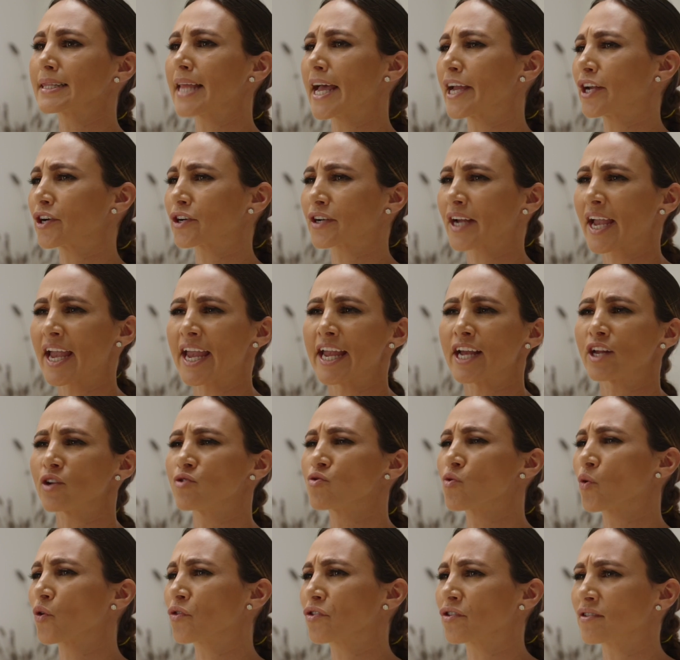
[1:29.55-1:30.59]
Layer Cake,
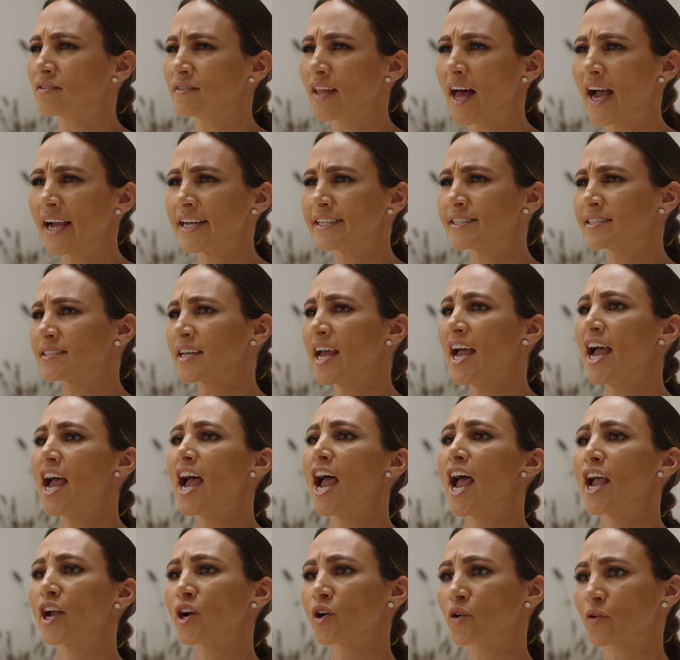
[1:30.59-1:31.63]
Northern Lights,
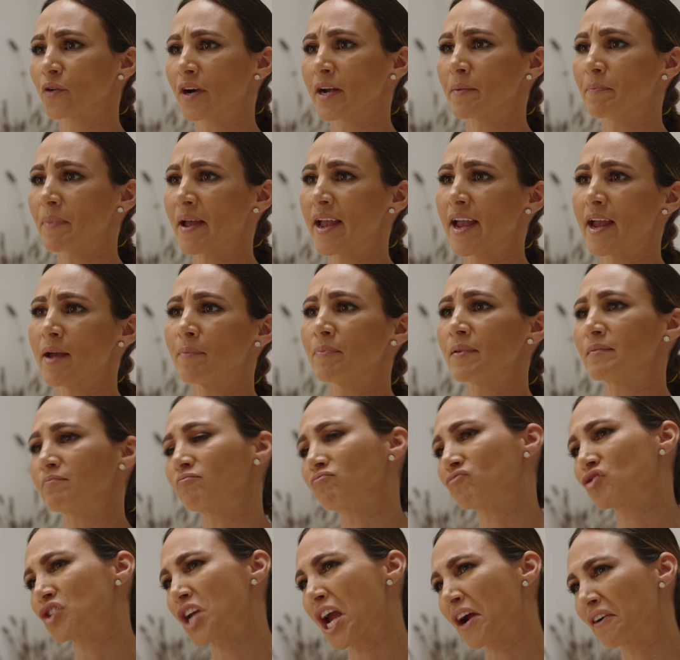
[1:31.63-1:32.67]
and Grape Ape,
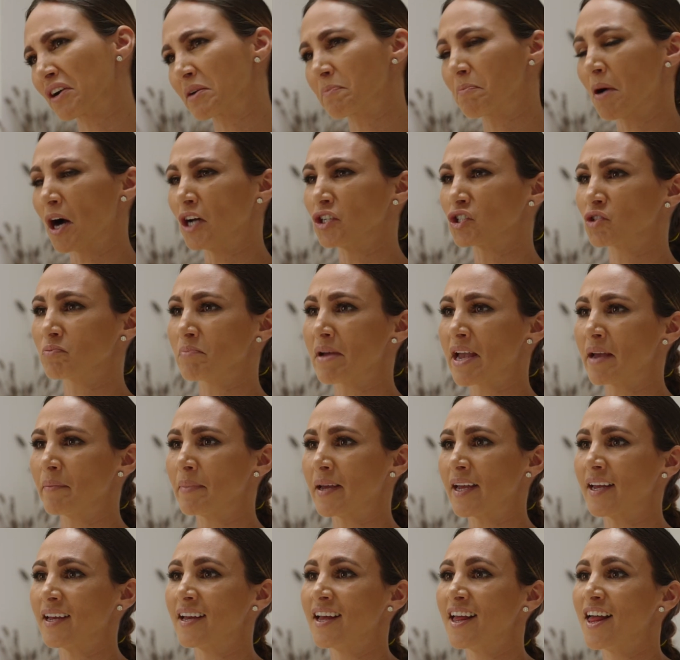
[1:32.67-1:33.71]
Cherry Punch
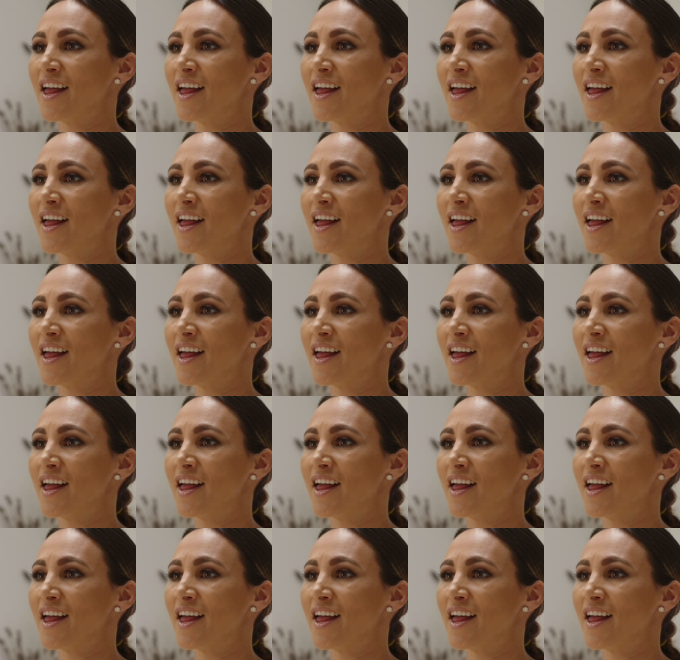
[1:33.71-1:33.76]
maybe.